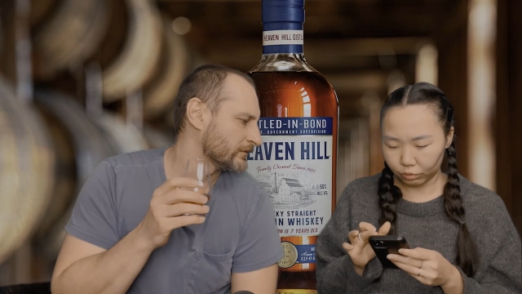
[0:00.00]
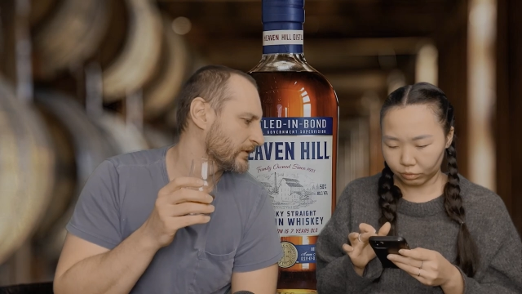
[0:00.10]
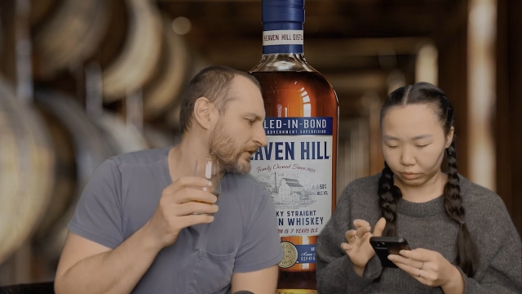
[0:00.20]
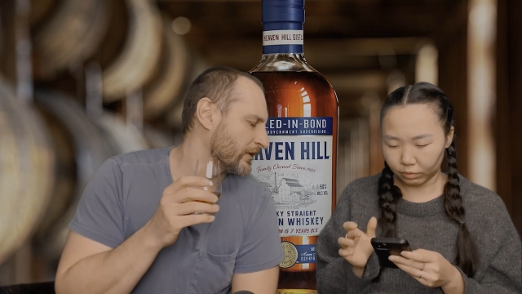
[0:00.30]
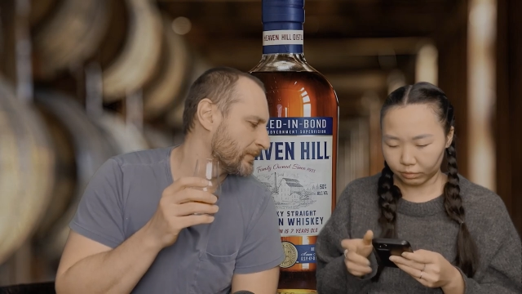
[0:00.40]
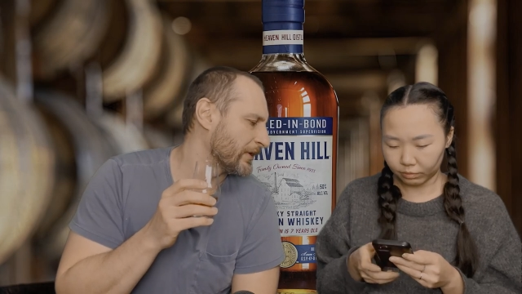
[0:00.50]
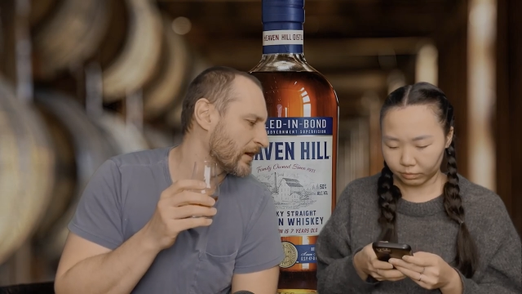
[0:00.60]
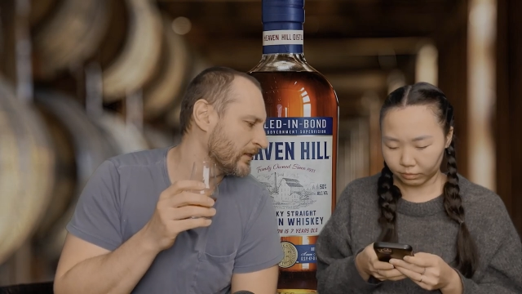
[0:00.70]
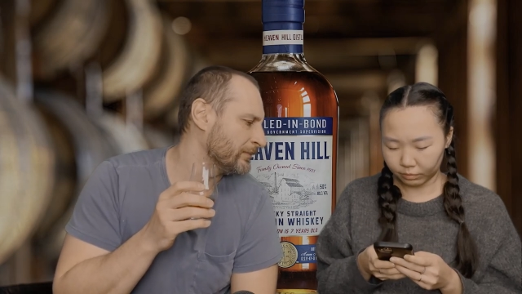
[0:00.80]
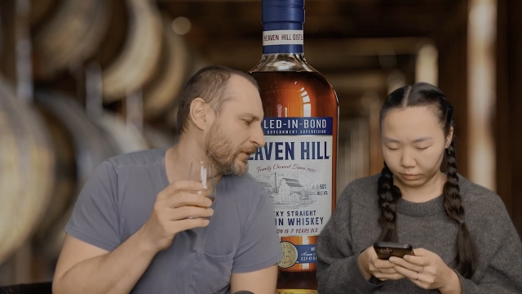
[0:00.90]
Speaker 1: I think a
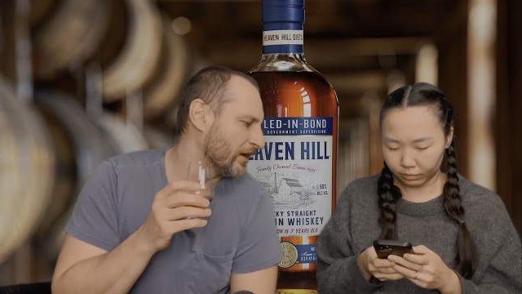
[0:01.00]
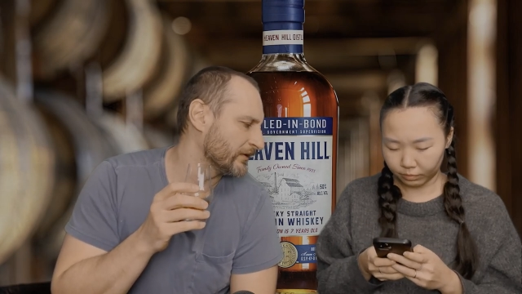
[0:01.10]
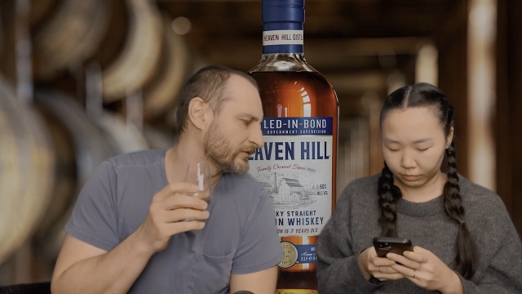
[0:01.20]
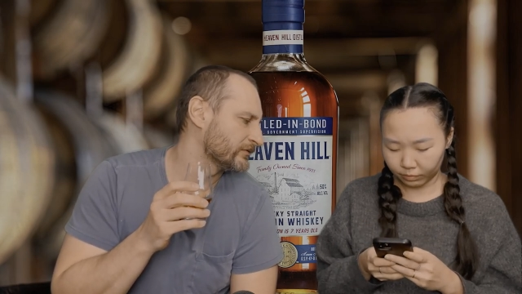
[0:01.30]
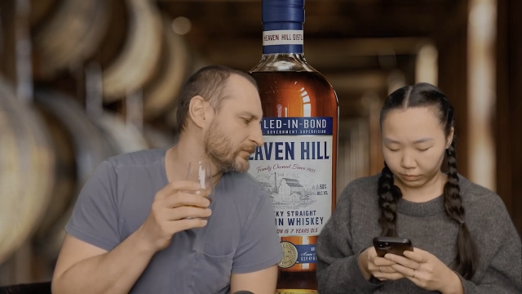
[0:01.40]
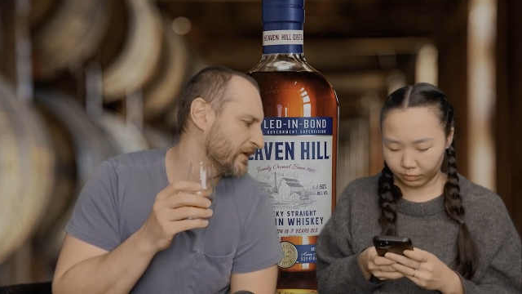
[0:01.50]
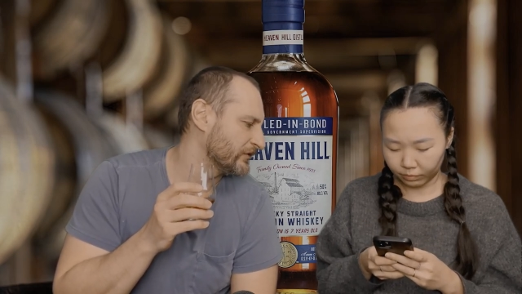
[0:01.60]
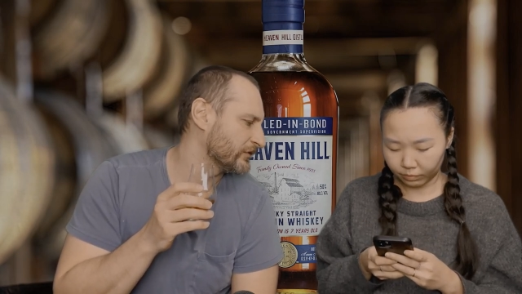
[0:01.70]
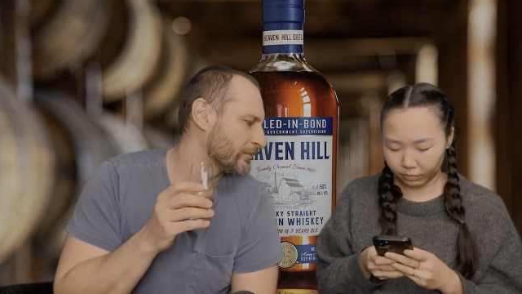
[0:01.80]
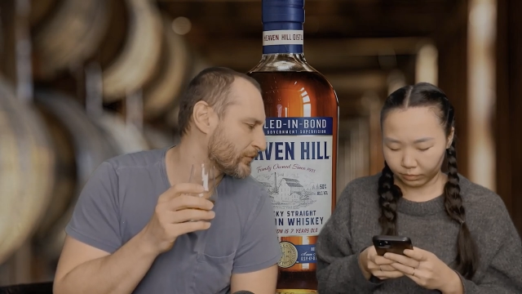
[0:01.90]
bottle and bond
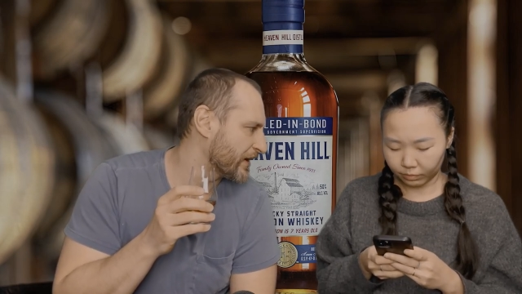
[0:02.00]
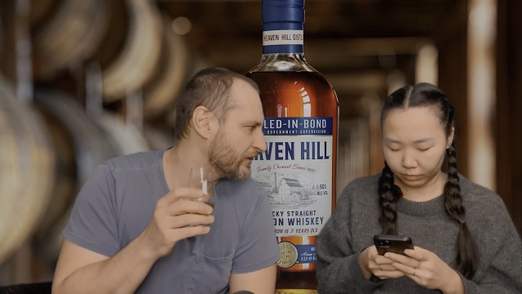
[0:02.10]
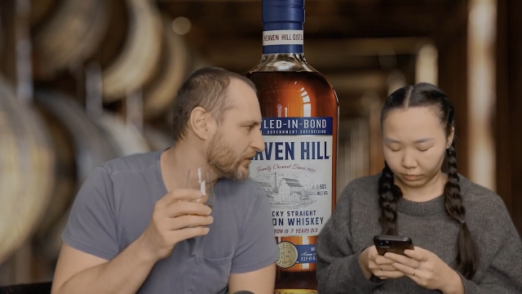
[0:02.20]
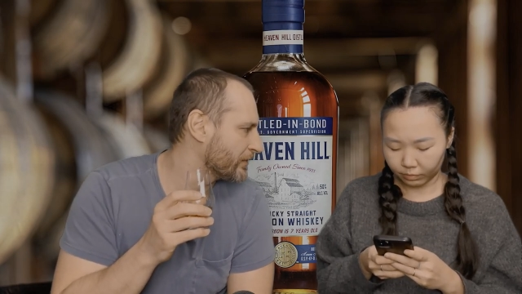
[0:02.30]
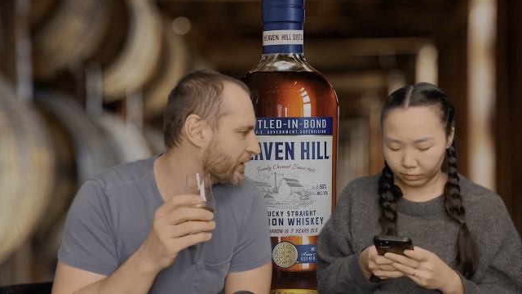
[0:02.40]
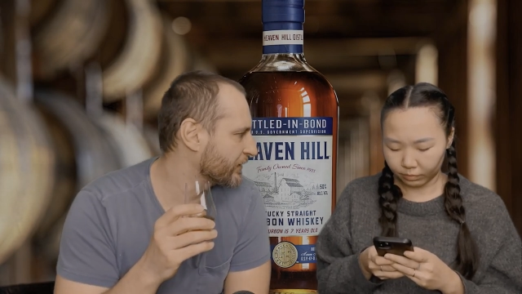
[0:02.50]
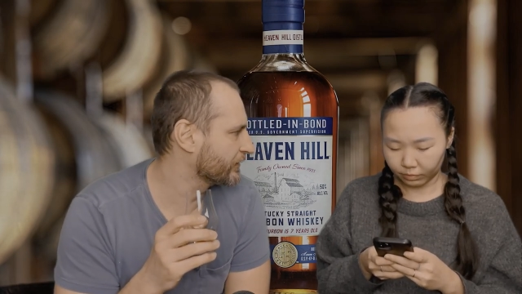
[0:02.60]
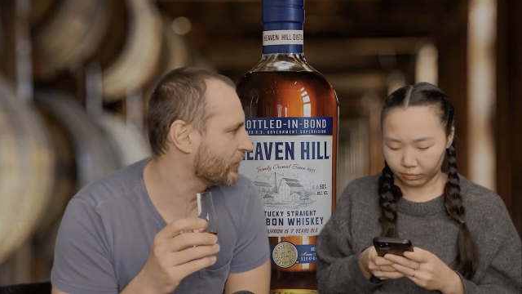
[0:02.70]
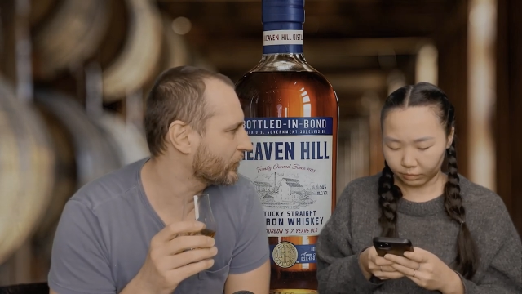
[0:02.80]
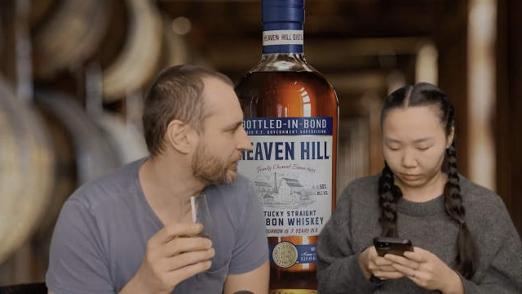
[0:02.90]
means a brand new
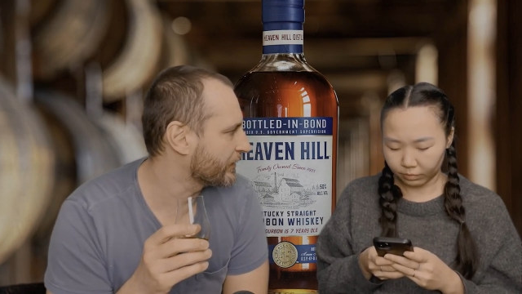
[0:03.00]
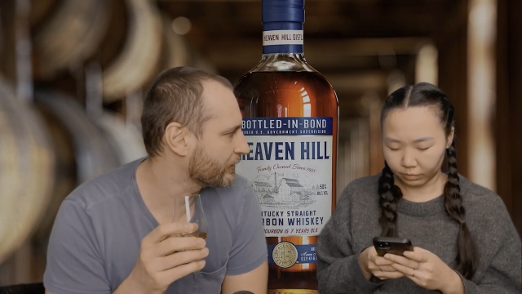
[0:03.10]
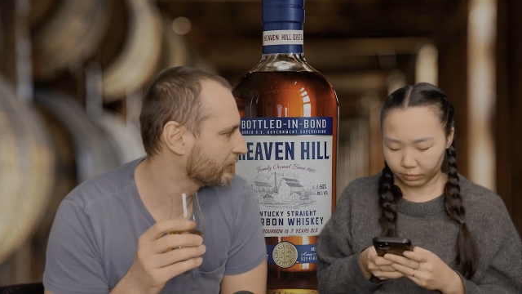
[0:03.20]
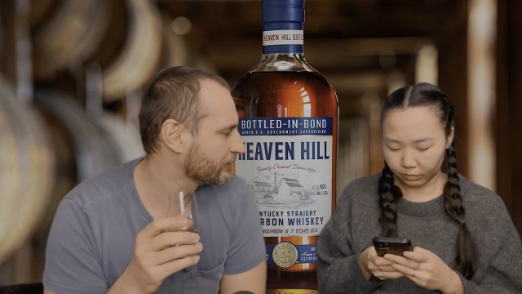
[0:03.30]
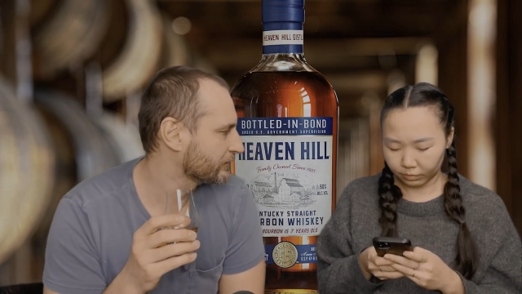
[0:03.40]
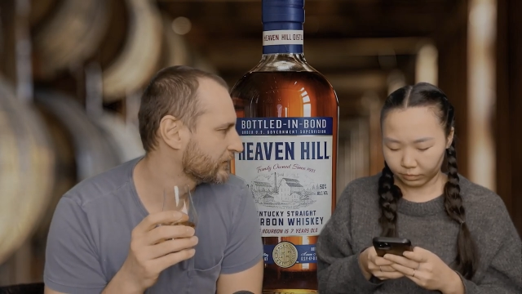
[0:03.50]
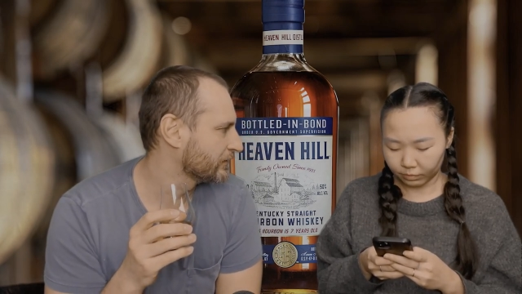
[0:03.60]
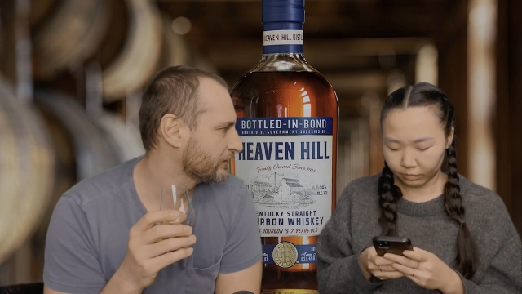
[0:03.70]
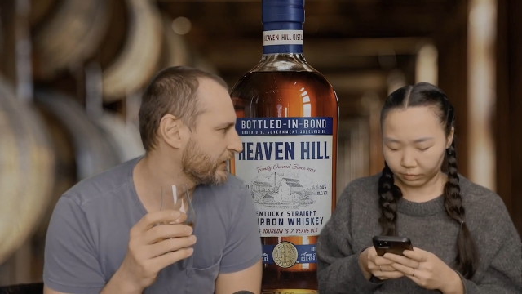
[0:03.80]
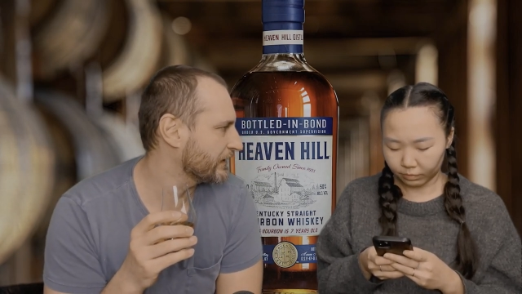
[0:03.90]
American oak barrel.
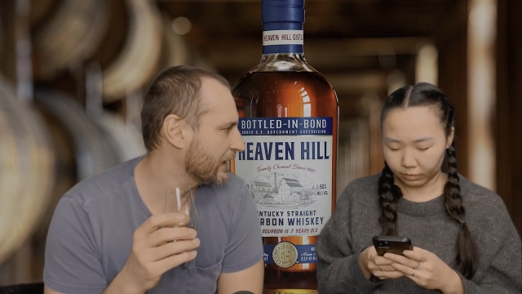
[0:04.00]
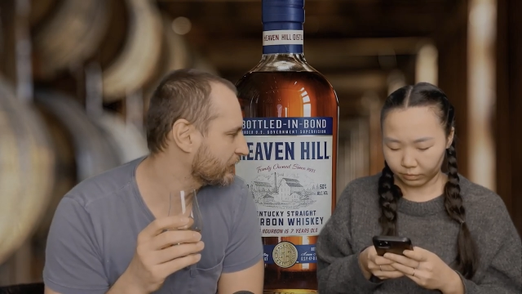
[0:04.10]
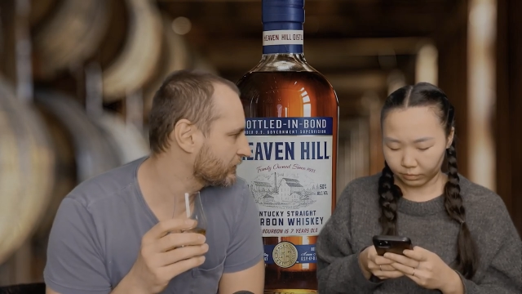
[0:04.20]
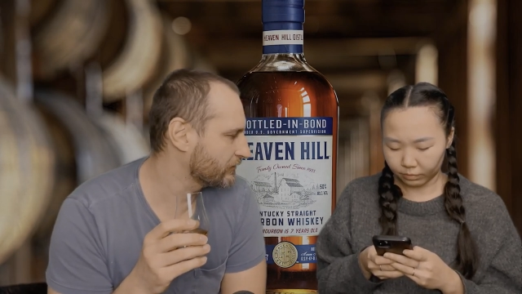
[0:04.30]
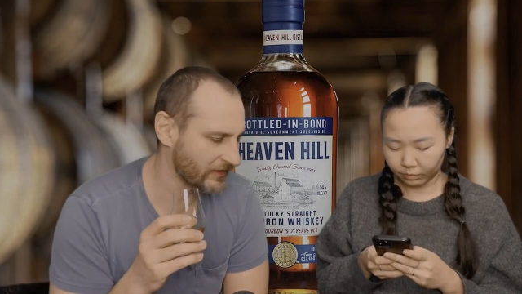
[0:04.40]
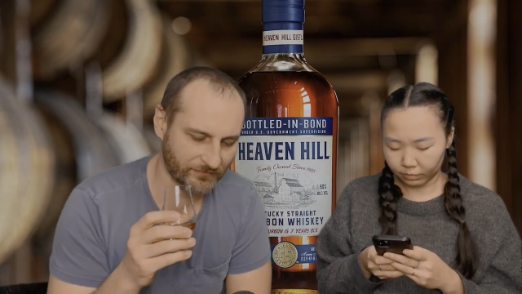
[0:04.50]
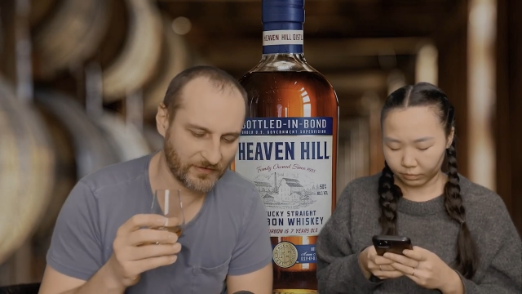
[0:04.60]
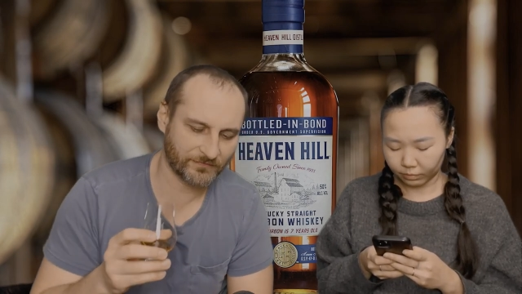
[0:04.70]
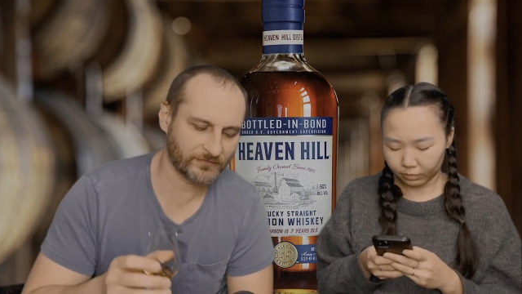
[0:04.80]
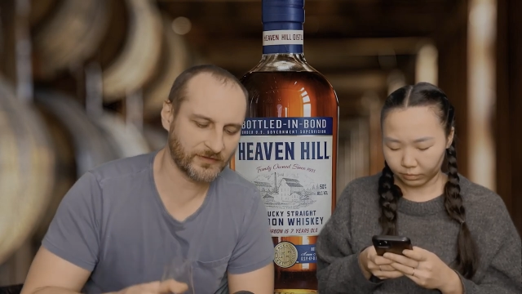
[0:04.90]
They can't,
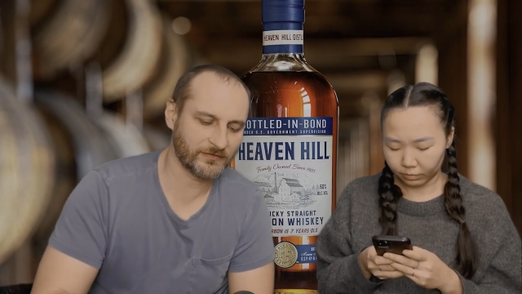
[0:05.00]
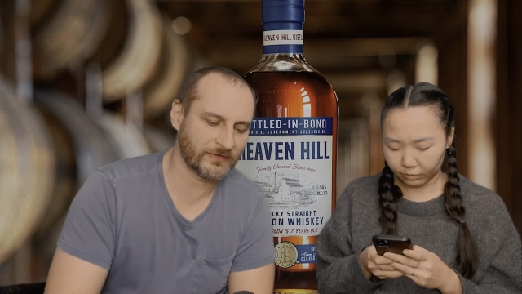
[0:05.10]
if, if, if,